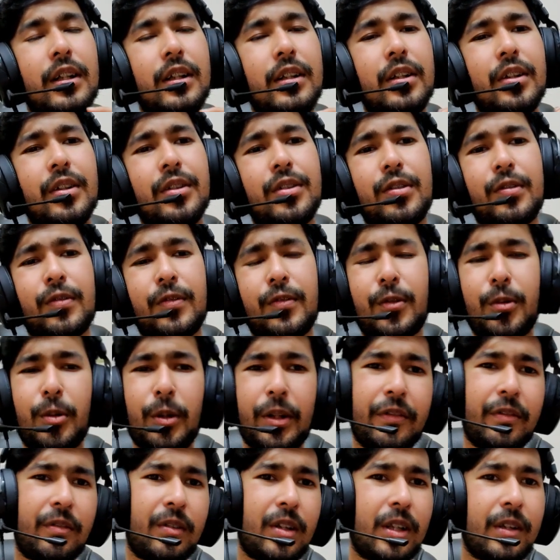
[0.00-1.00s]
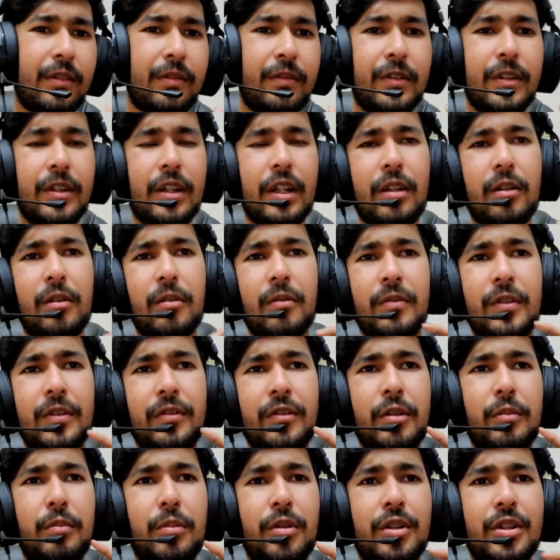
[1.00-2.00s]
It does 45, around
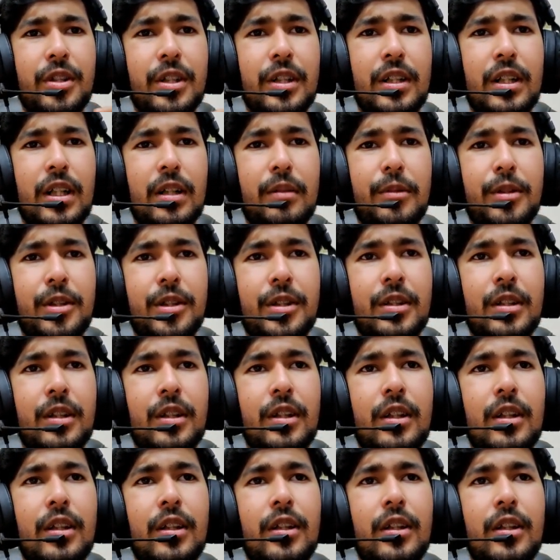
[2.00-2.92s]
50% damage.